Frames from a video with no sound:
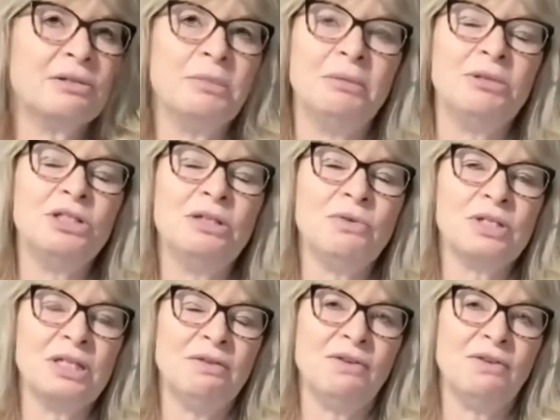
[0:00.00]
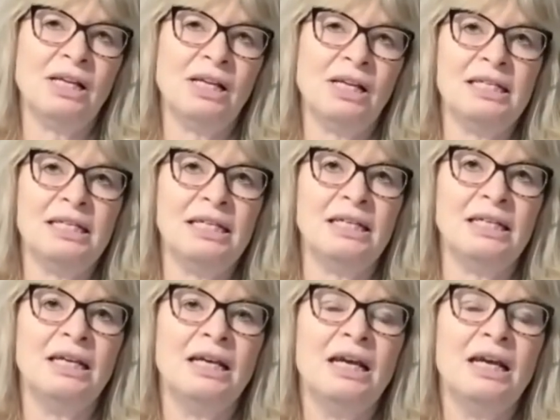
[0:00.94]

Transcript: or maybe she was even late teen.